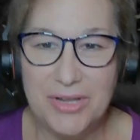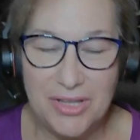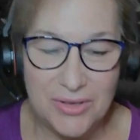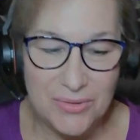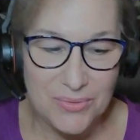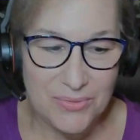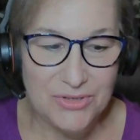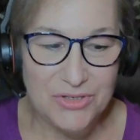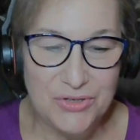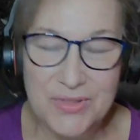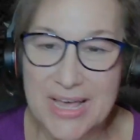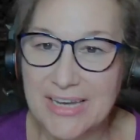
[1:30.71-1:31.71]
when you
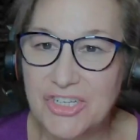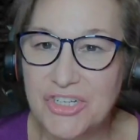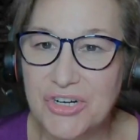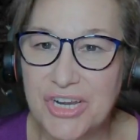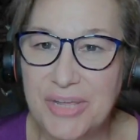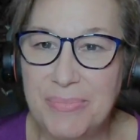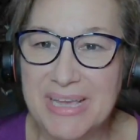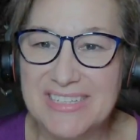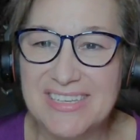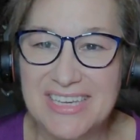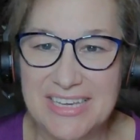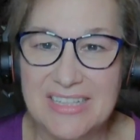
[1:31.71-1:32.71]
do that dirty,
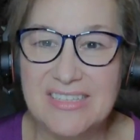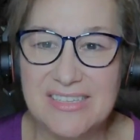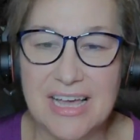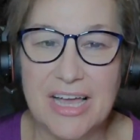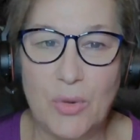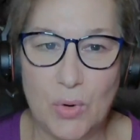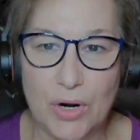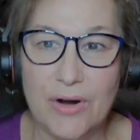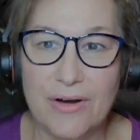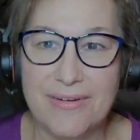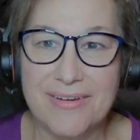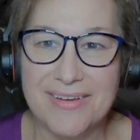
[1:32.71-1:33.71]
messy inside
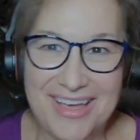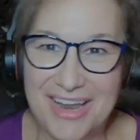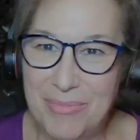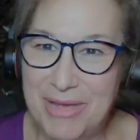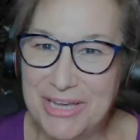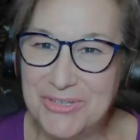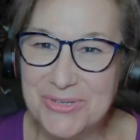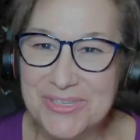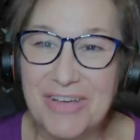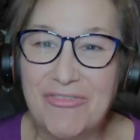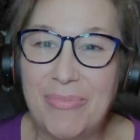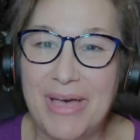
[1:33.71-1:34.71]
work and it makes
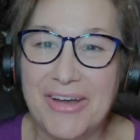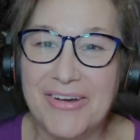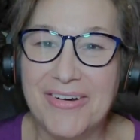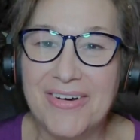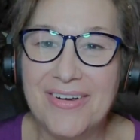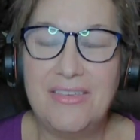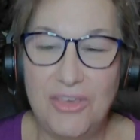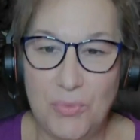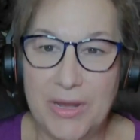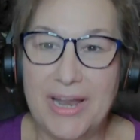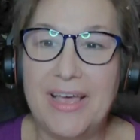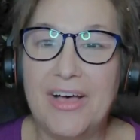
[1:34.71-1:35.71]
yourself better,
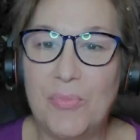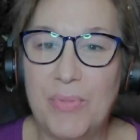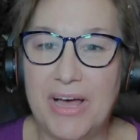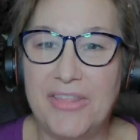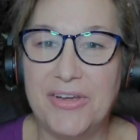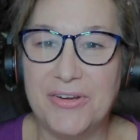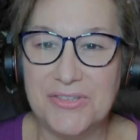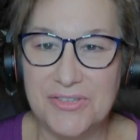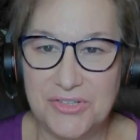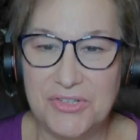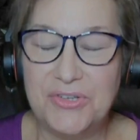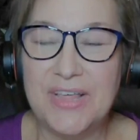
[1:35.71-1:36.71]
you want to help
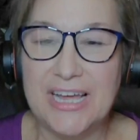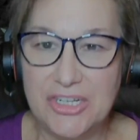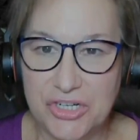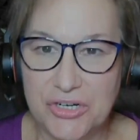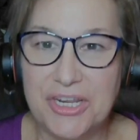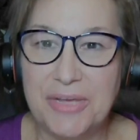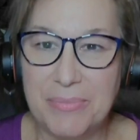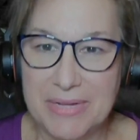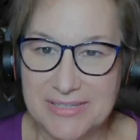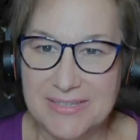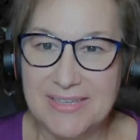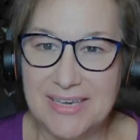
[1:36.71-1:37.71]
others do that dirty,
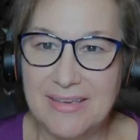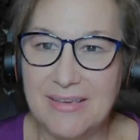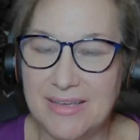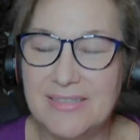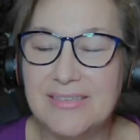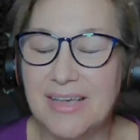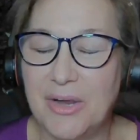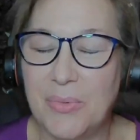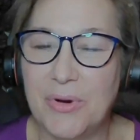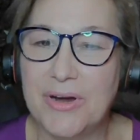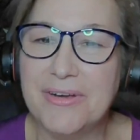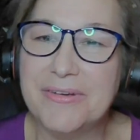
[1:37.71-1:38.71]
messy inside
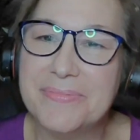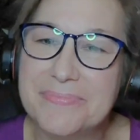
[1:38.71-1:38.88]
work.